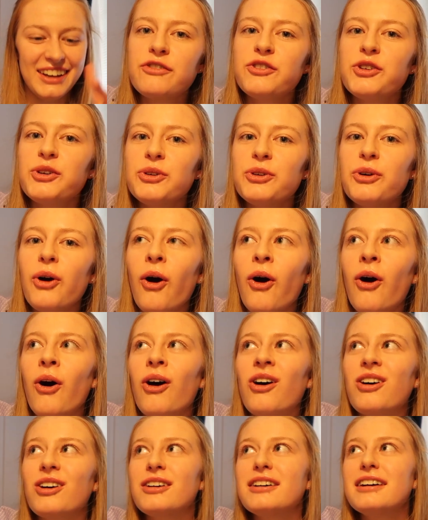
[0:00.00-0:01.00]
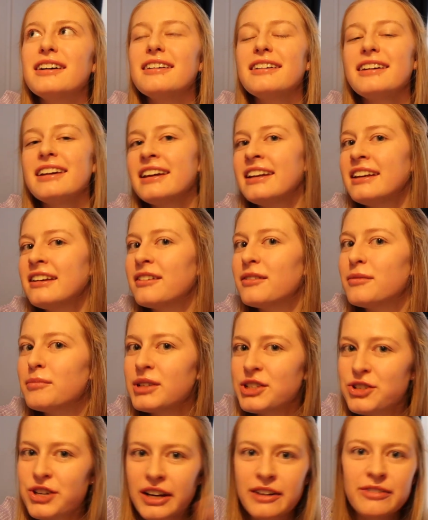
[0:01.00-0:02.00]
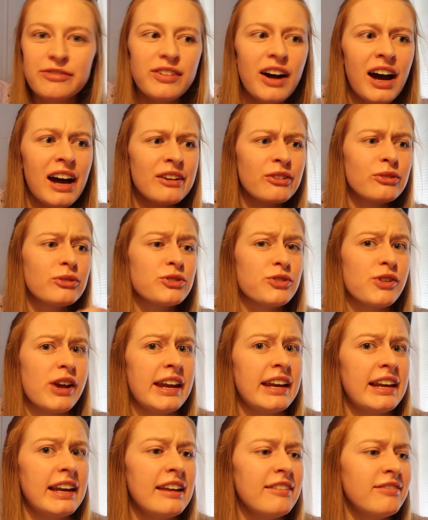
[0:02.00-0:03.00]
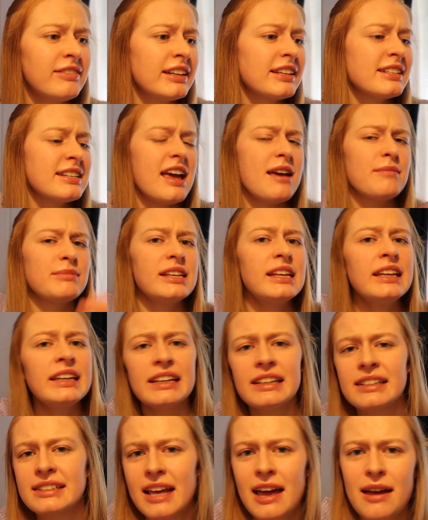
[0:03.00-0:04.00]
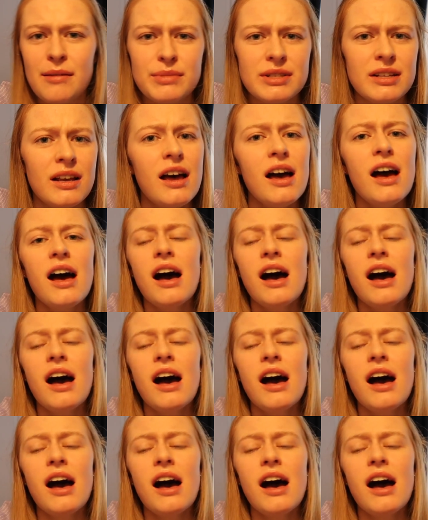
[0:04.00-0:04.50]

If you are in matric finals, grade 11 exams, any exams,